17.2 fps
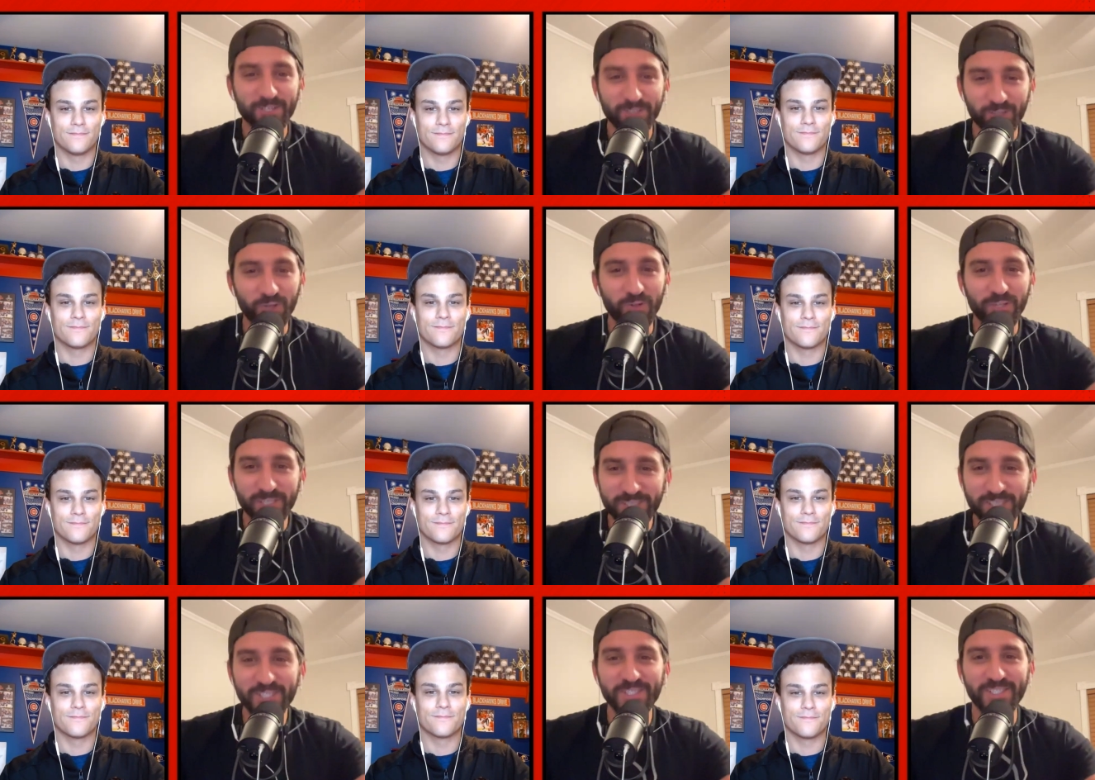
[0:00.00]
Speaker 1: Dude,
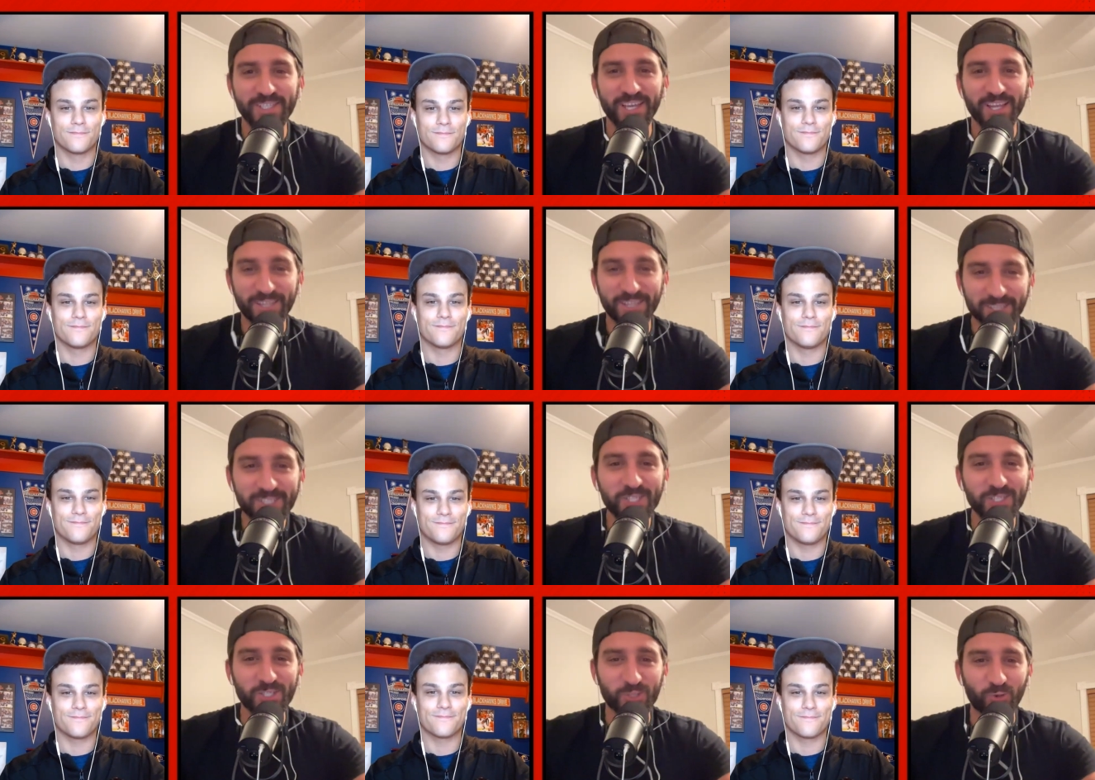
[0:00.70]
this is
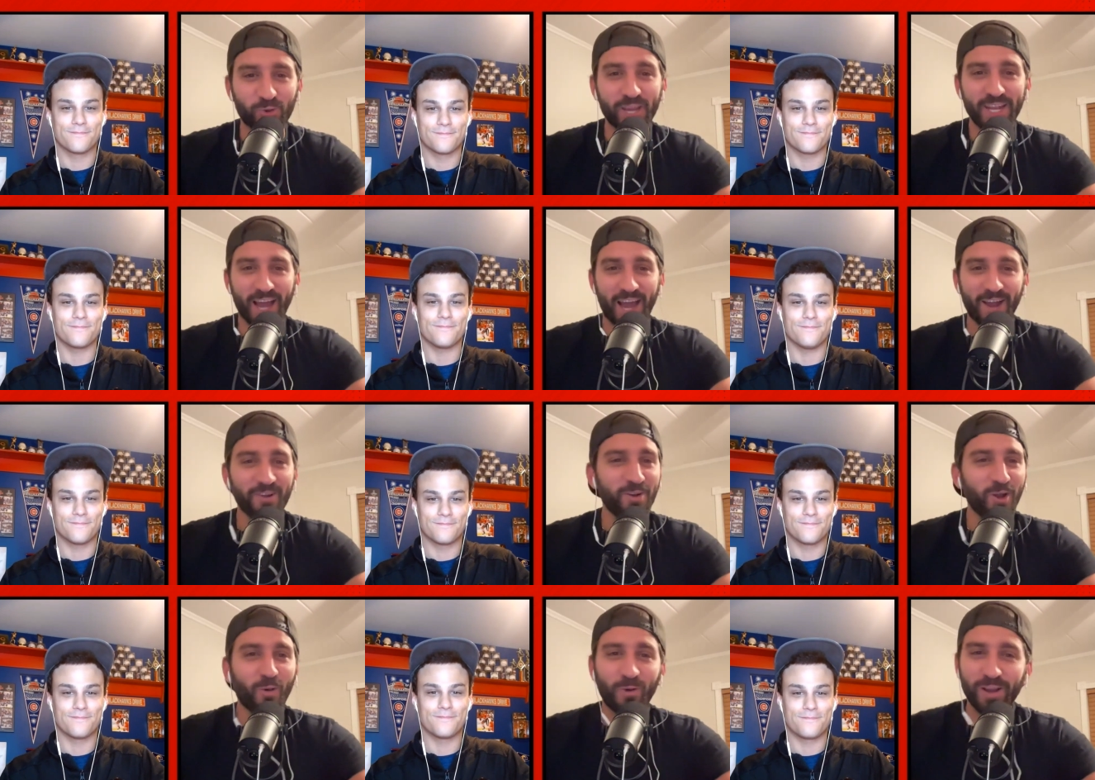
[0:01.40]
this is sweet. I
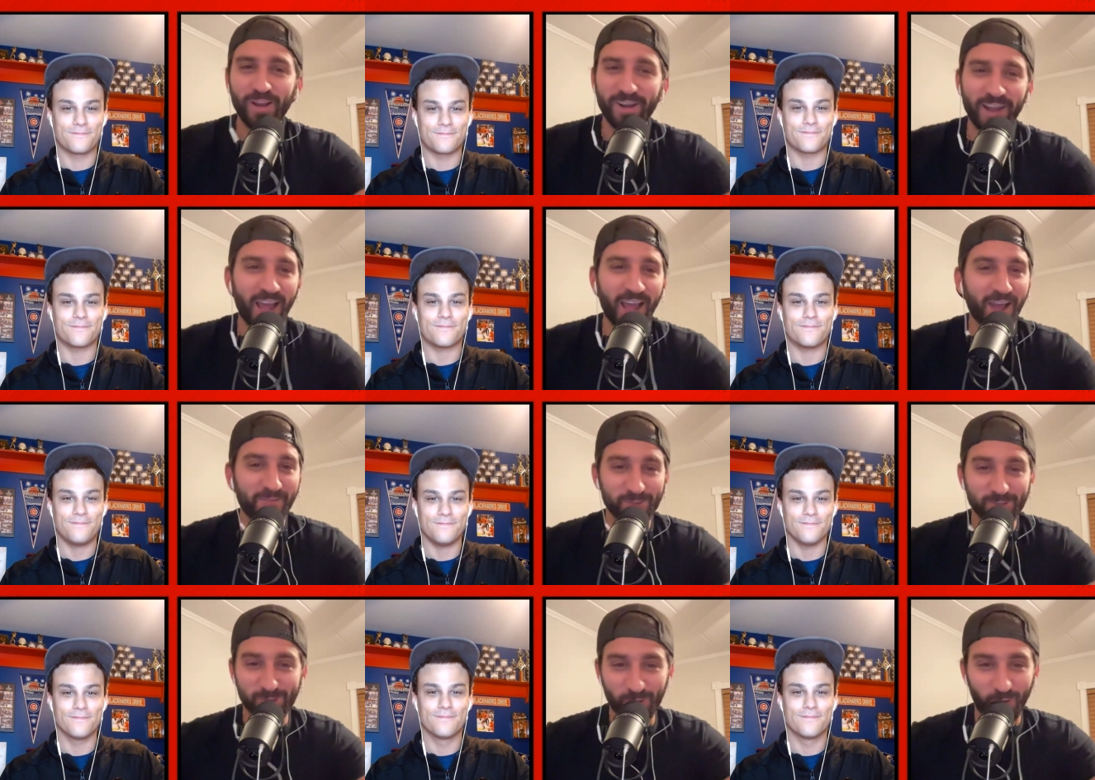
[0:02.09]
don't know what you're going to
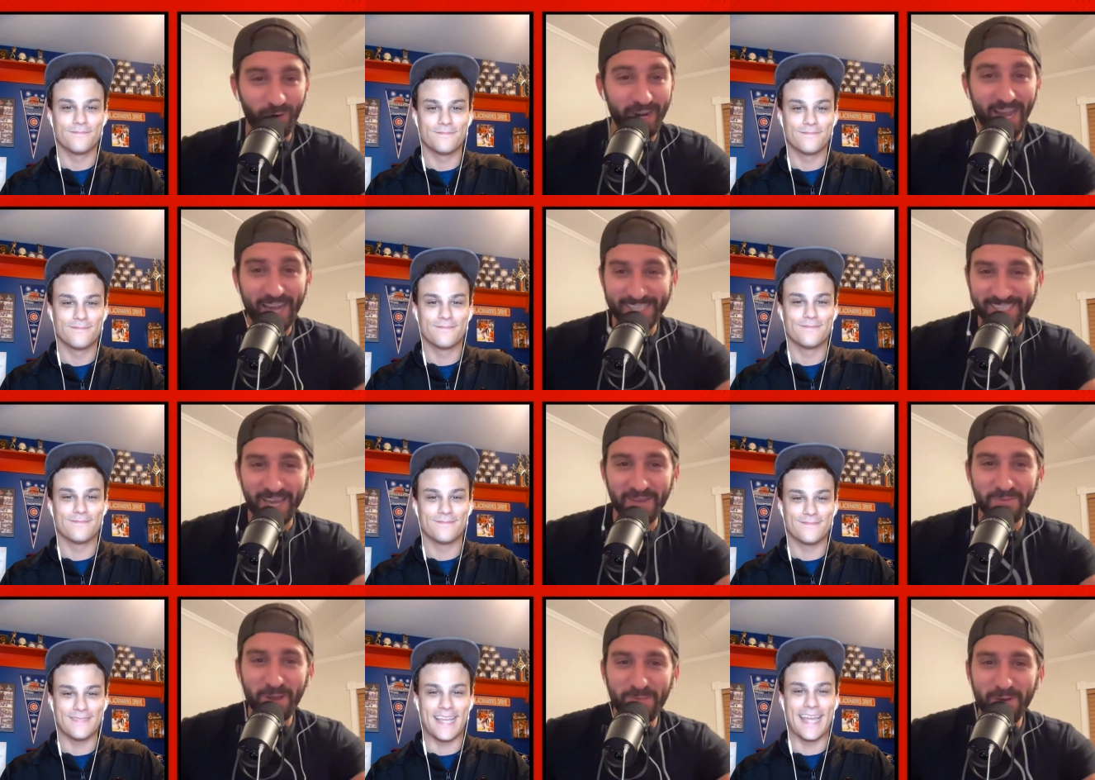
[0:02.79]
have in store next
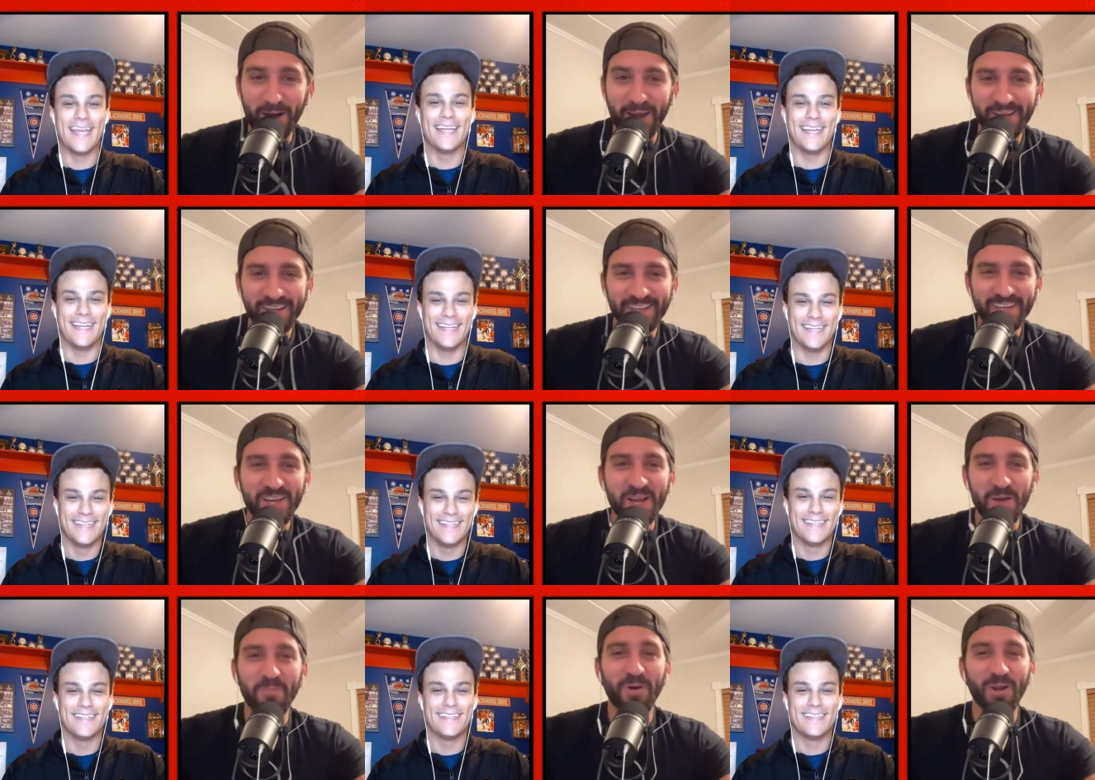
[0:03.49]
time I'm on,
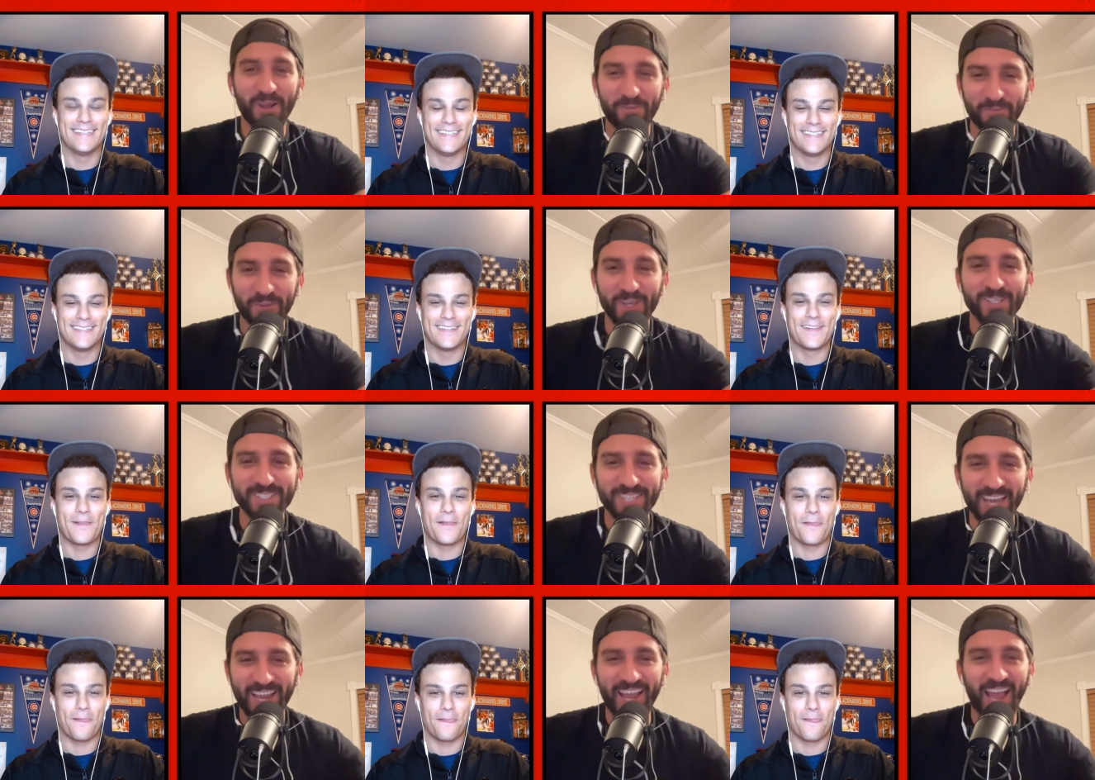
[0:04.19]
but it
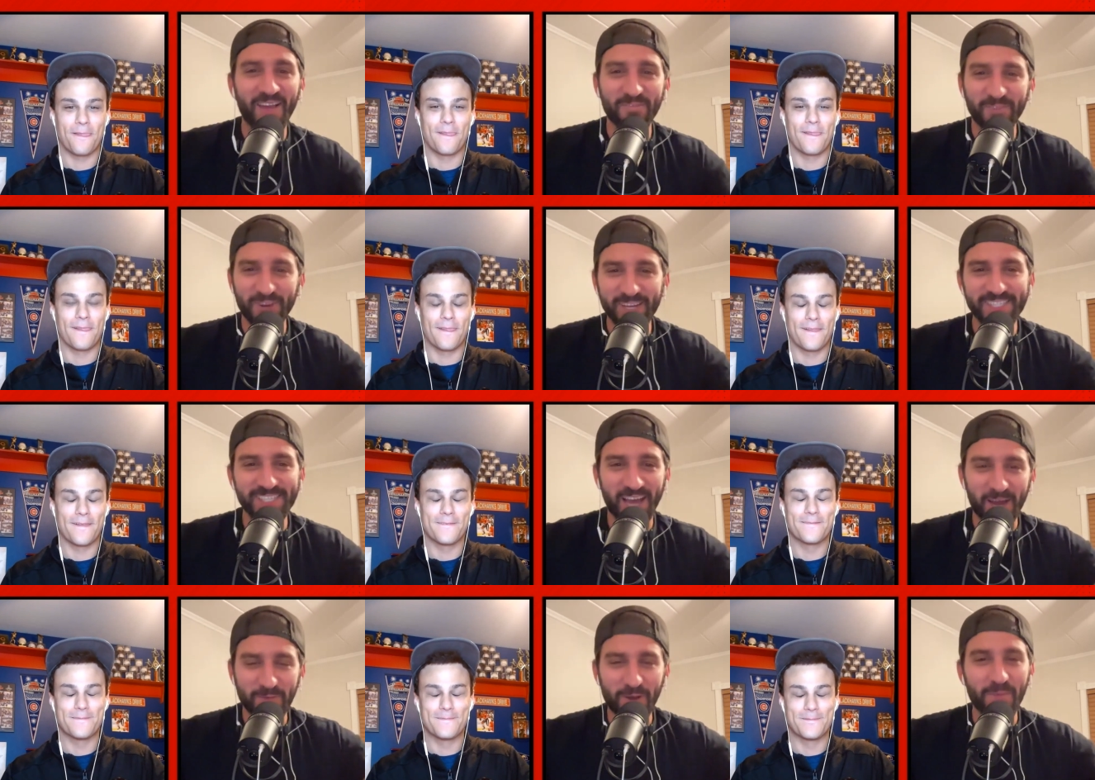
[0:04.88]
feels like every
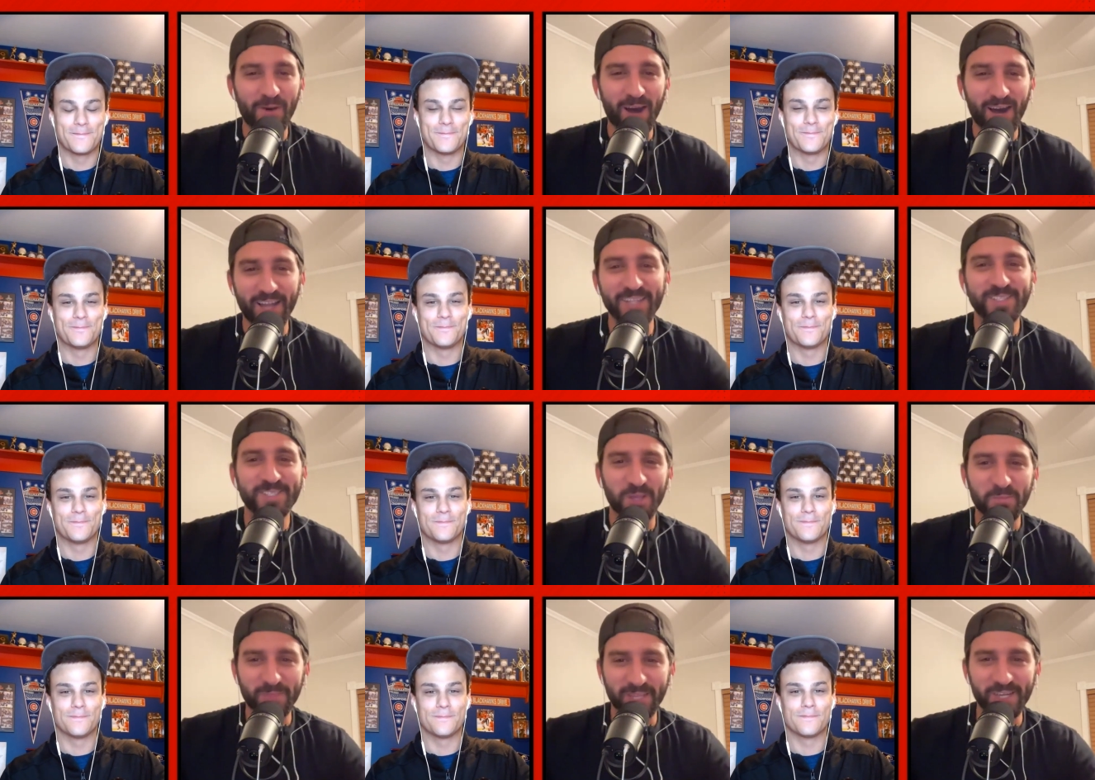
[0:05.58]
time I'm on,
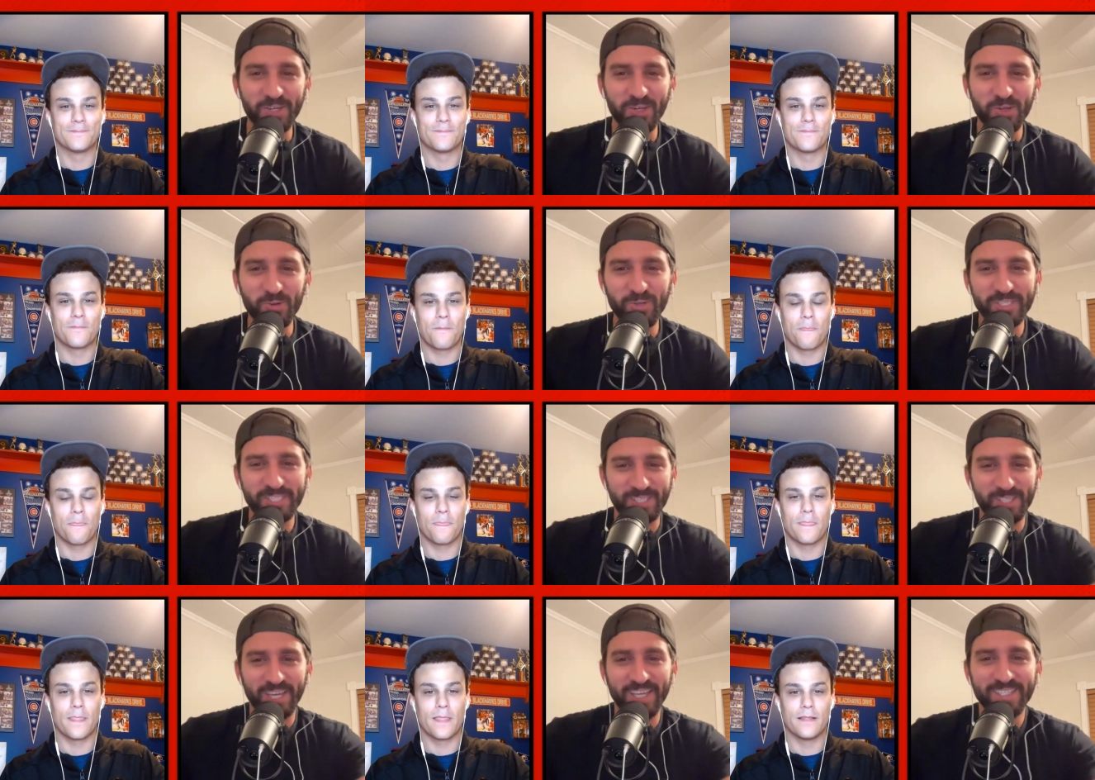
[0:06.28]
something new
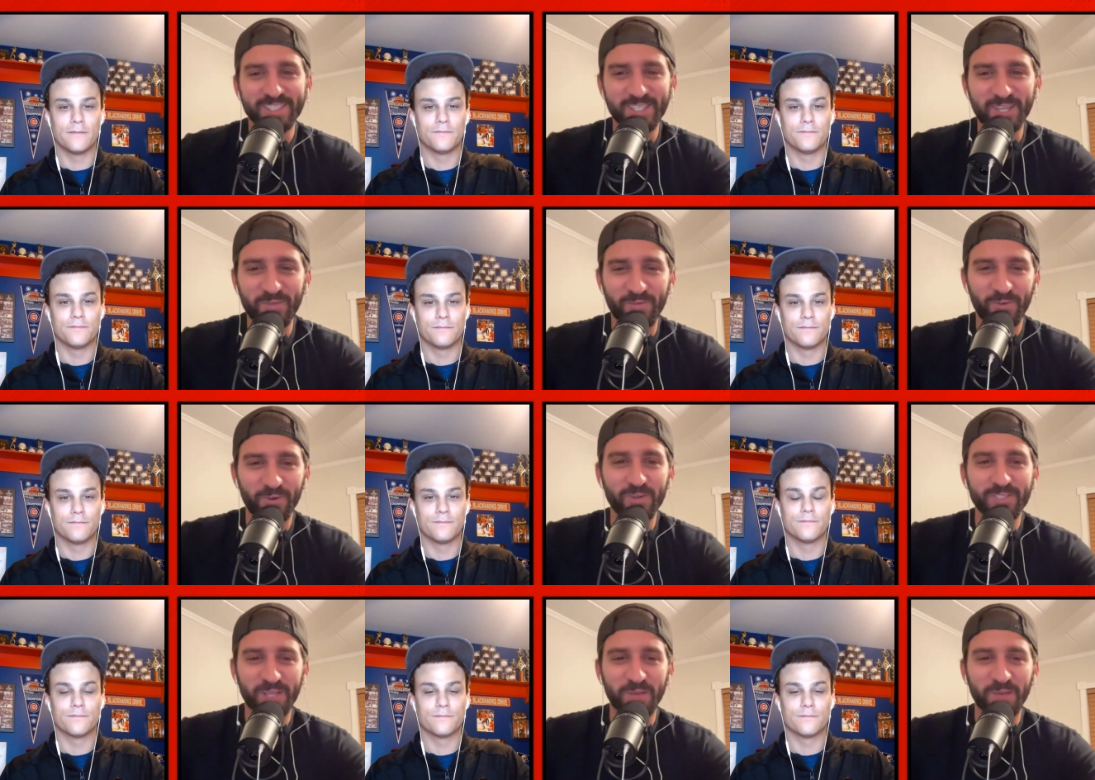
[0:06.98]
is is different,